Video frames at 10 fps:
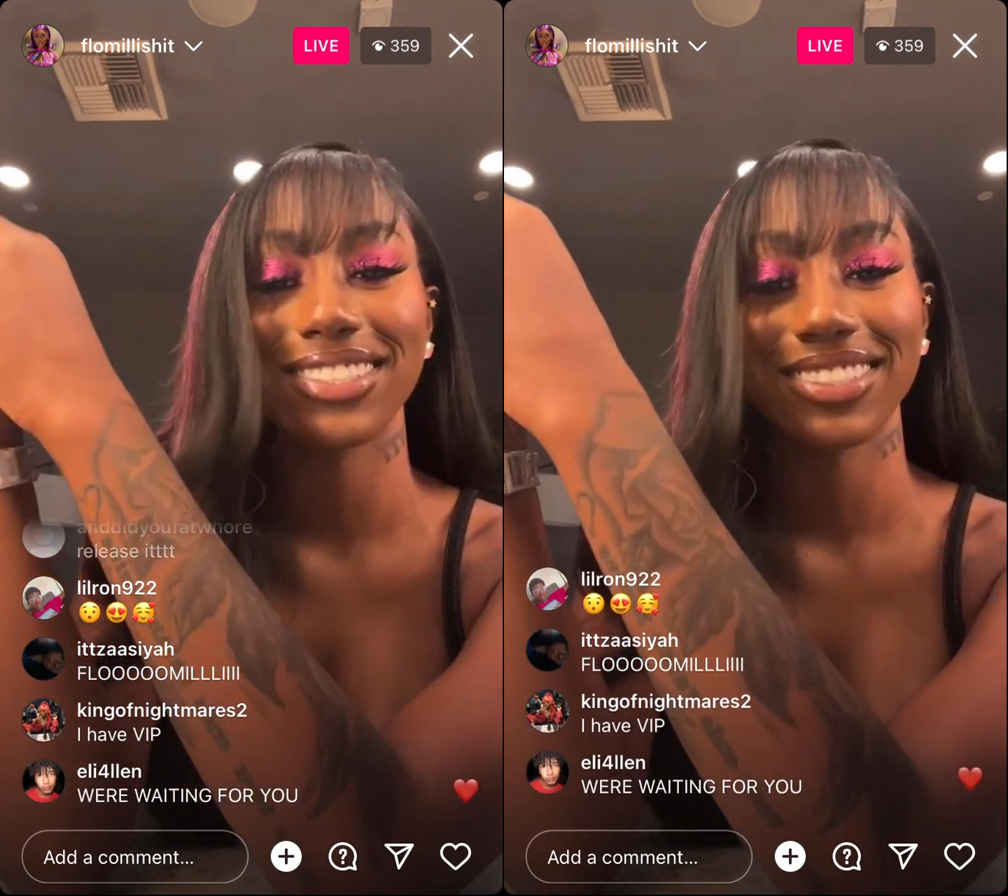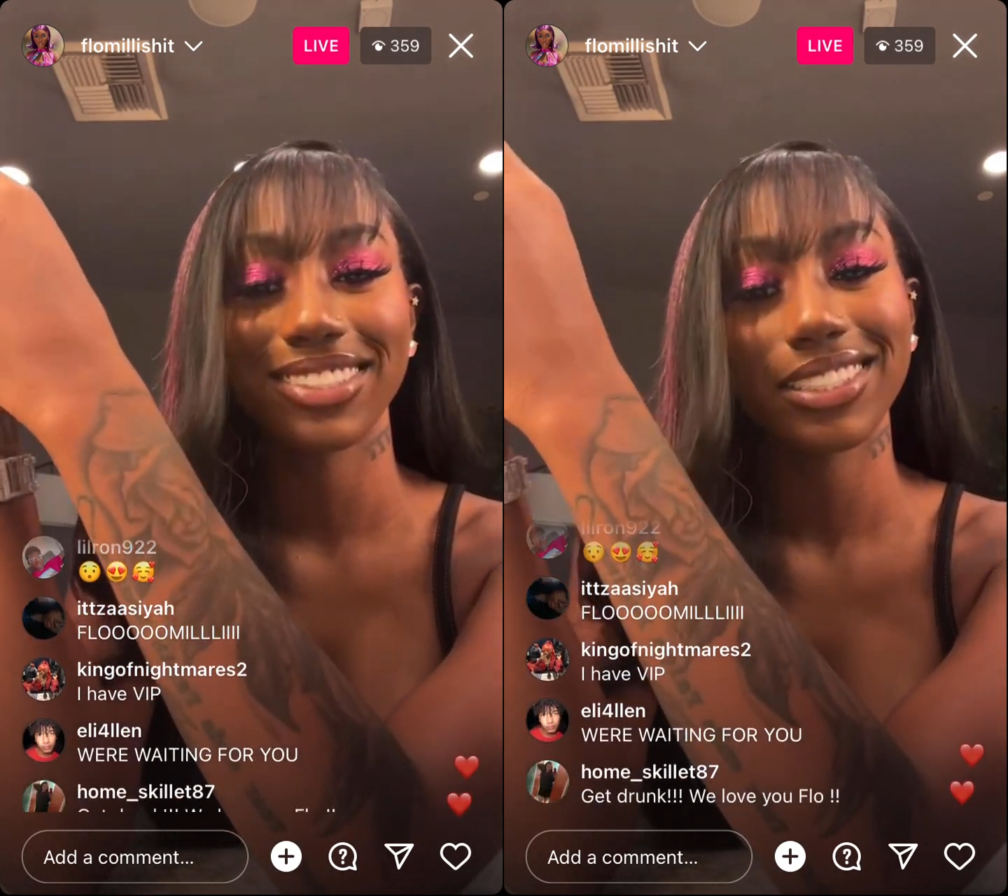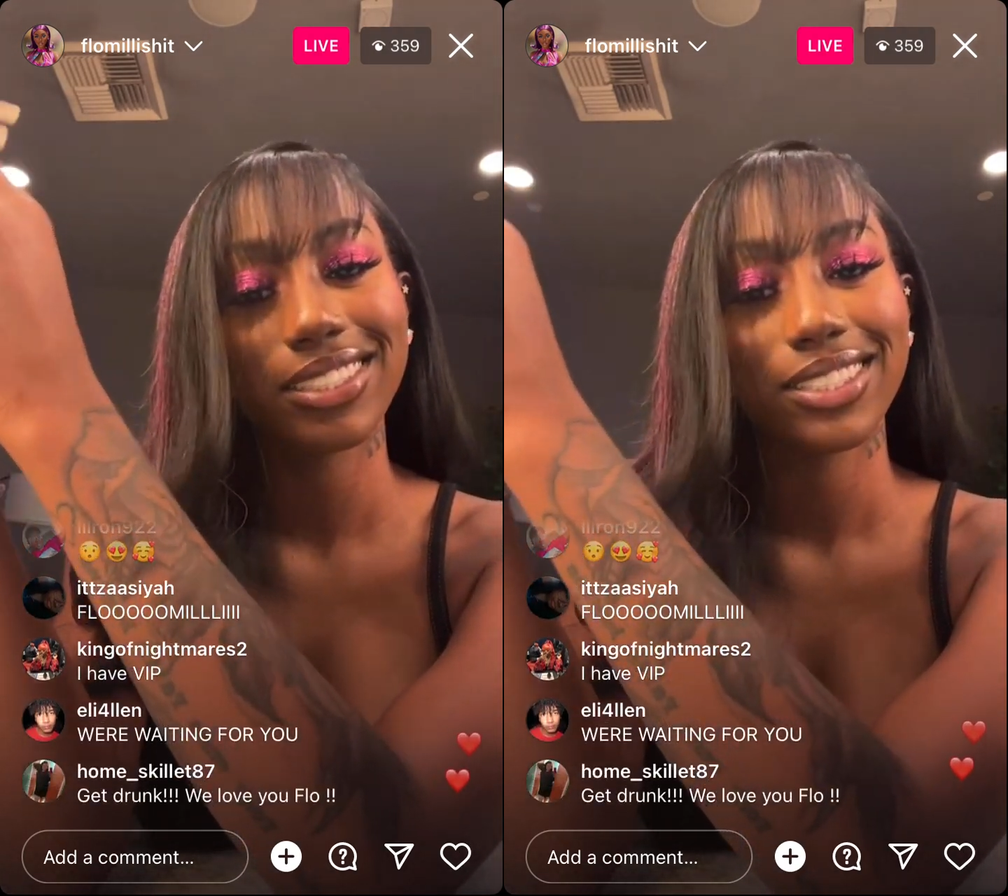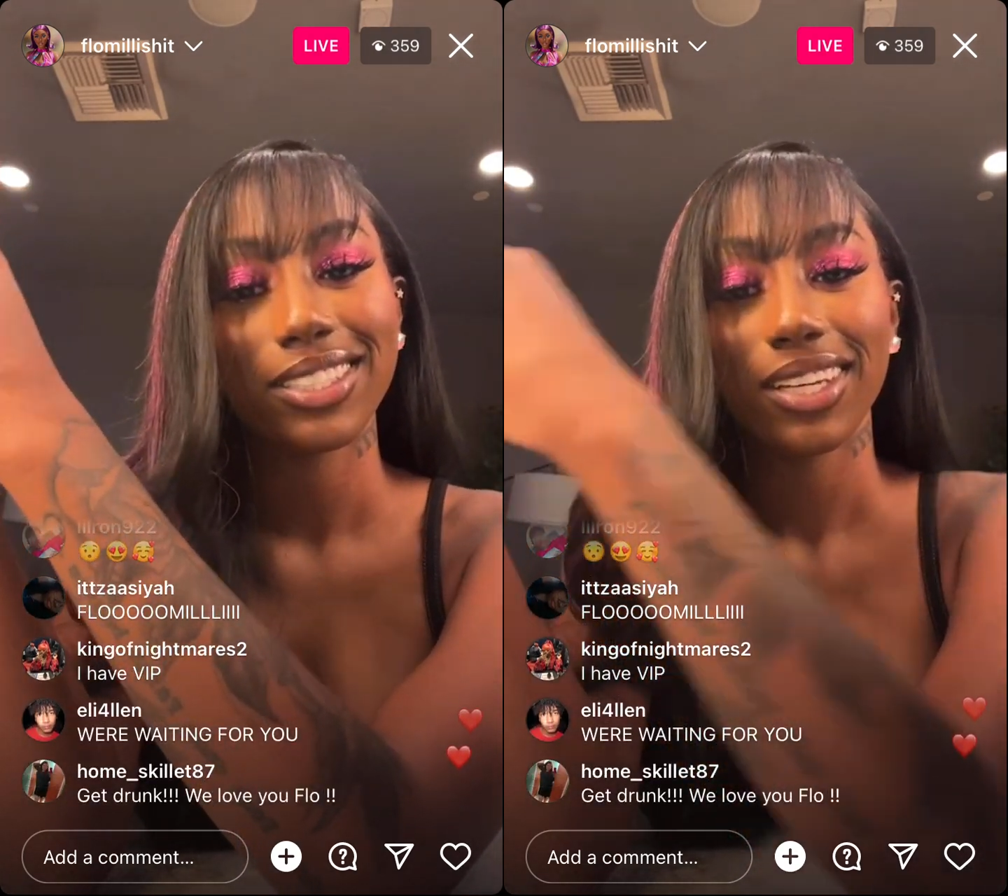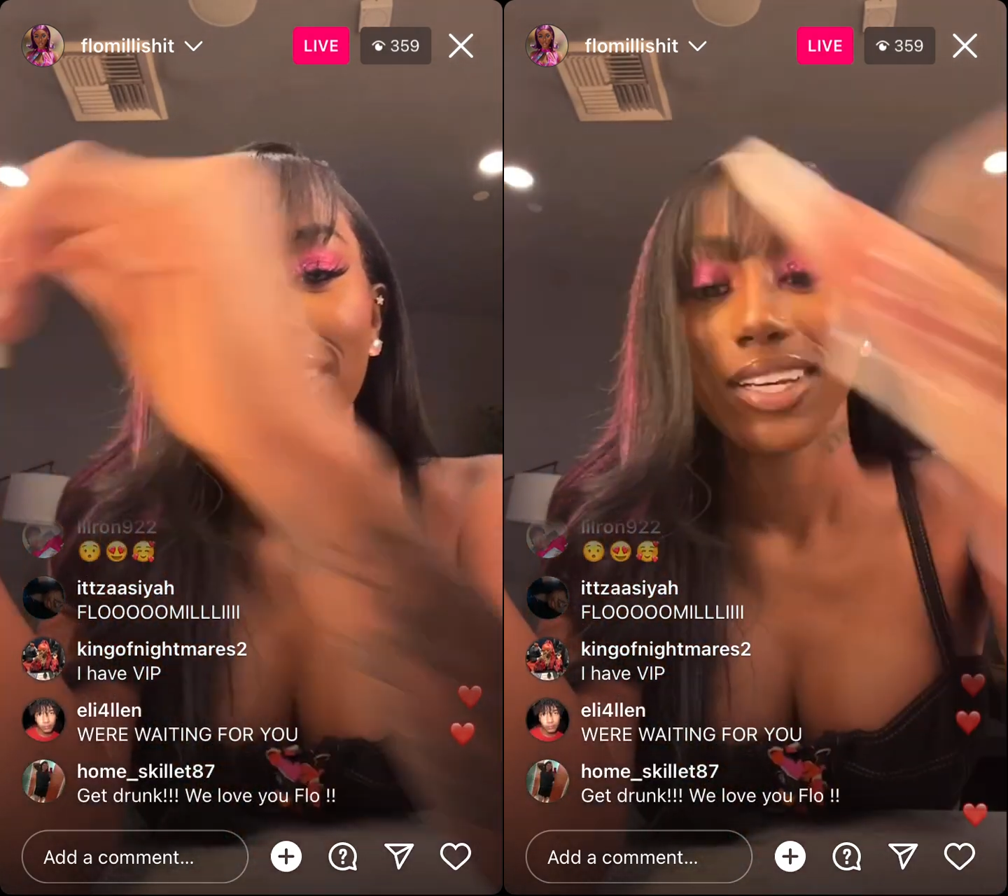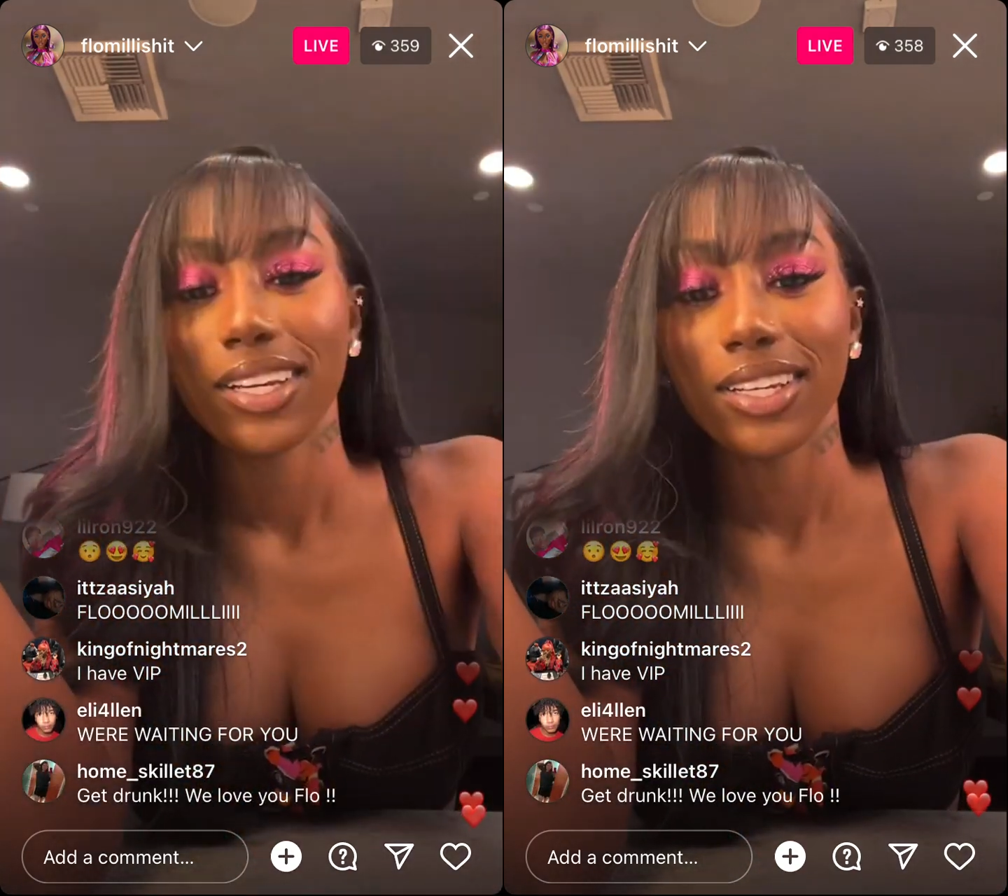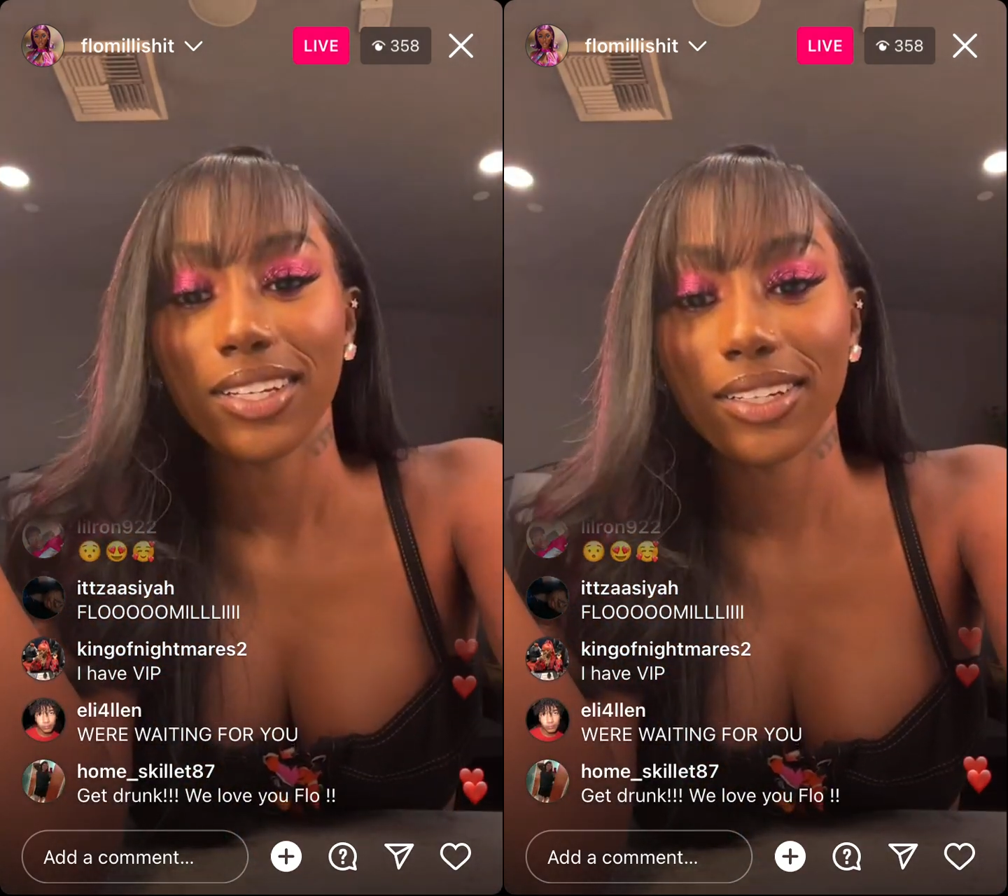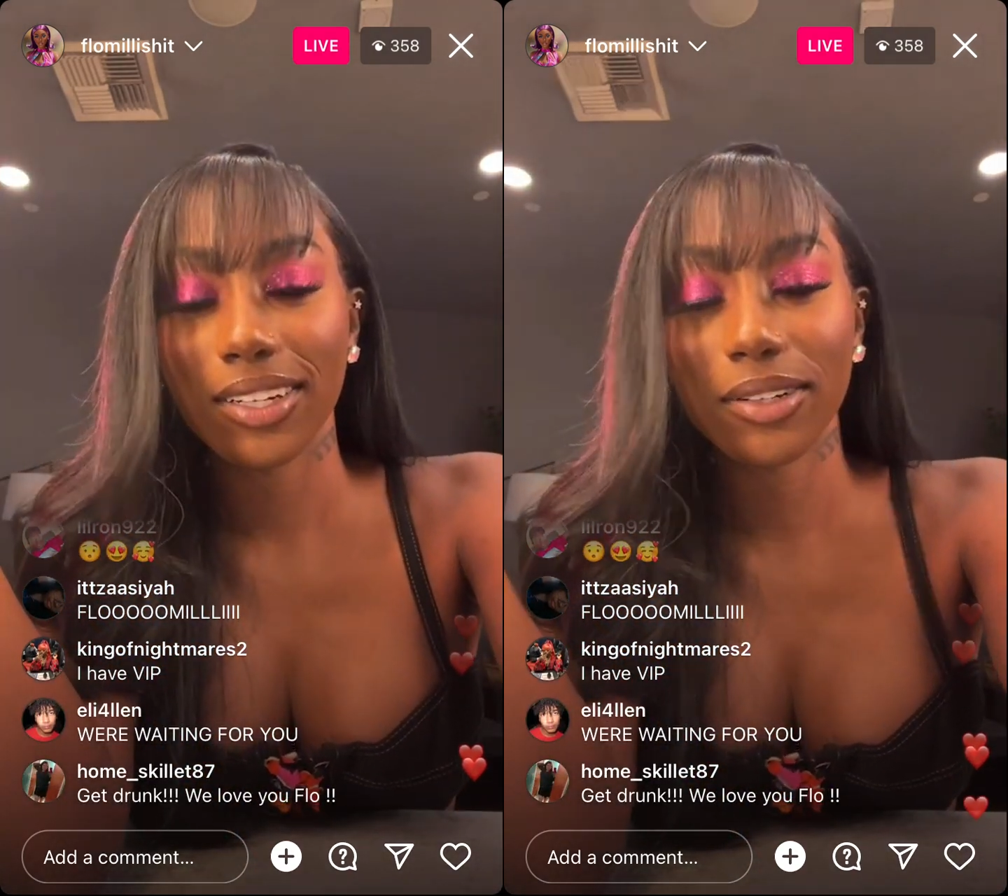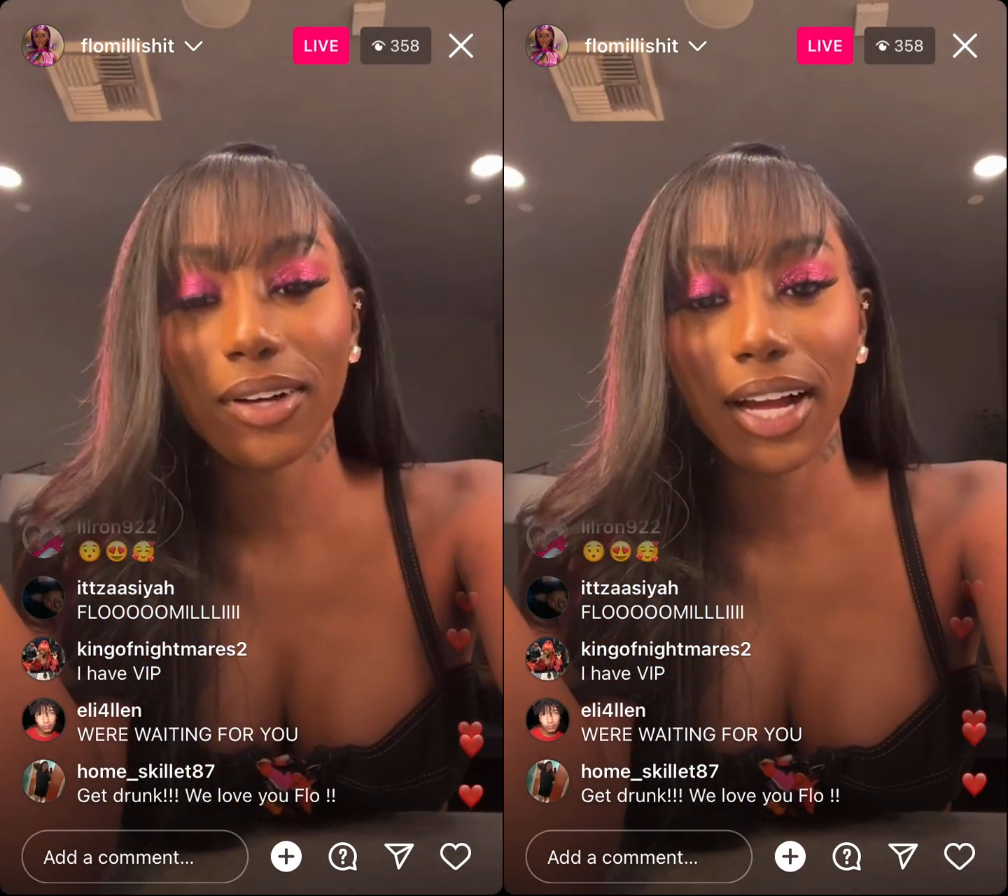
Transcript: hear some new music, just you know,